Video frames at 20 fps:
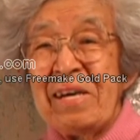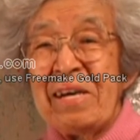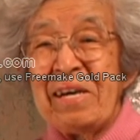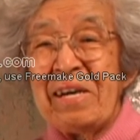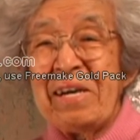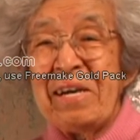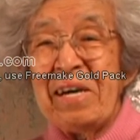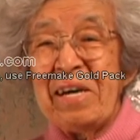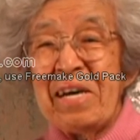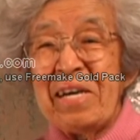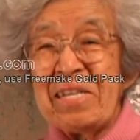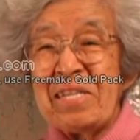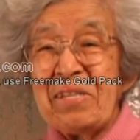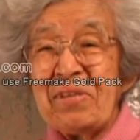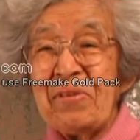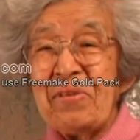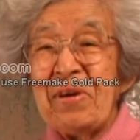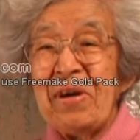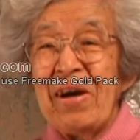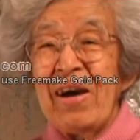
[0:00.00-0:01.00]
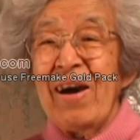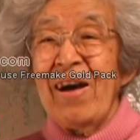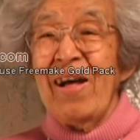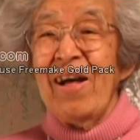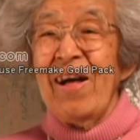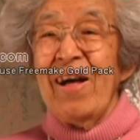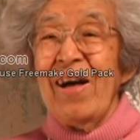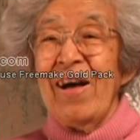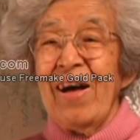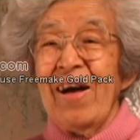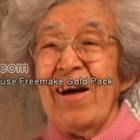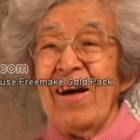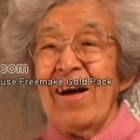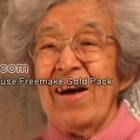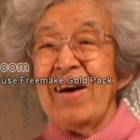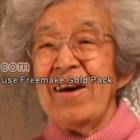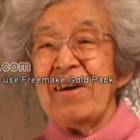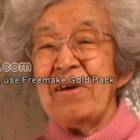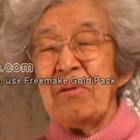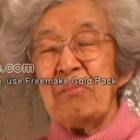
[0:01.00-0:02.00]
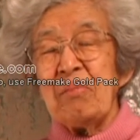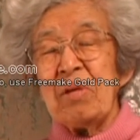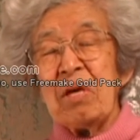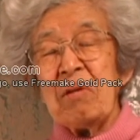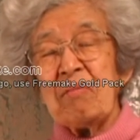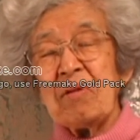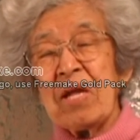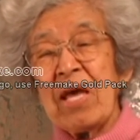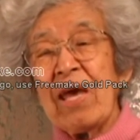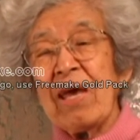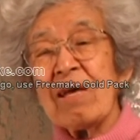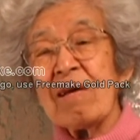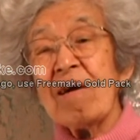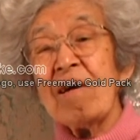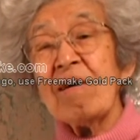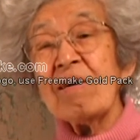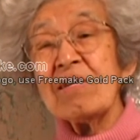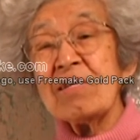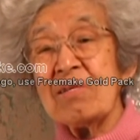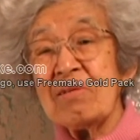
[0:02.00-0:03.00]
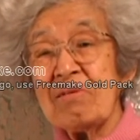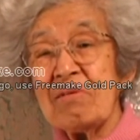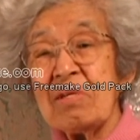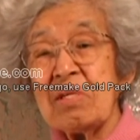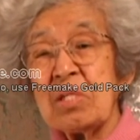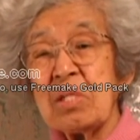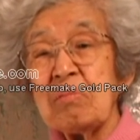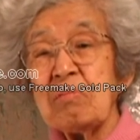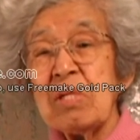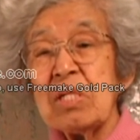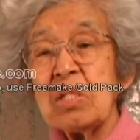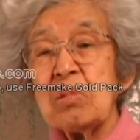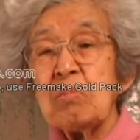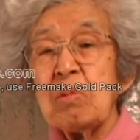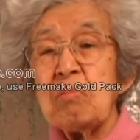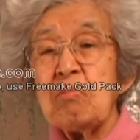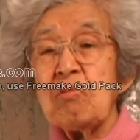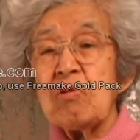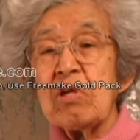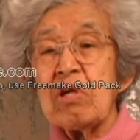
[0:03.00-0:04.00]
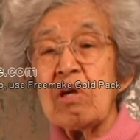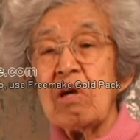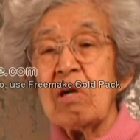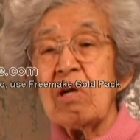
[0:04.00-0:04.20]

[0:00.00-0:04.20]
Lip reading: to be able to hang on to, it must be pretty hard.